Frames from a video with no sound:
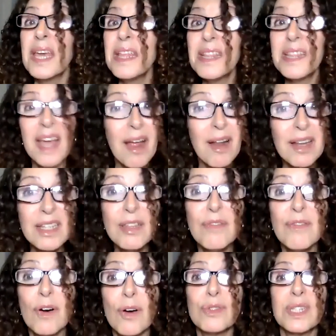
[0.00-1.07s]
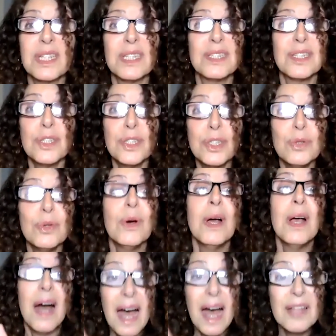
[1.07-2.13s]
entirely devoted to
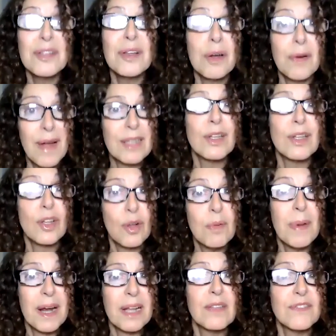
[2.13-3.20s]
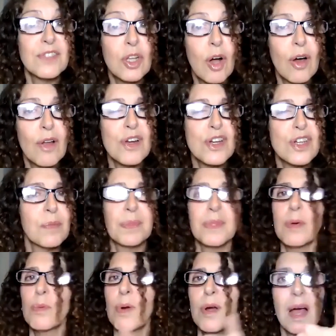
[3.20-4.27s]
undergraduate comparative scholarship.
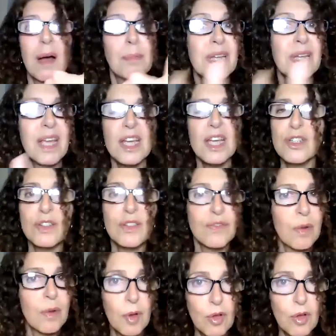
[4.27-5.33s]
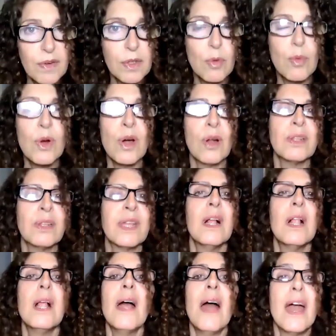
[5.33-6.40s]
There were applications from all over the world,
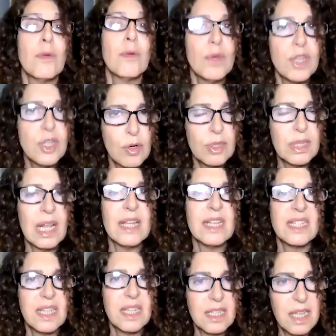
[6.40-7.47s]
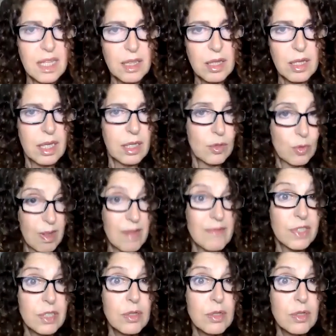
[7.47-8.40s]
and we shortlisted 12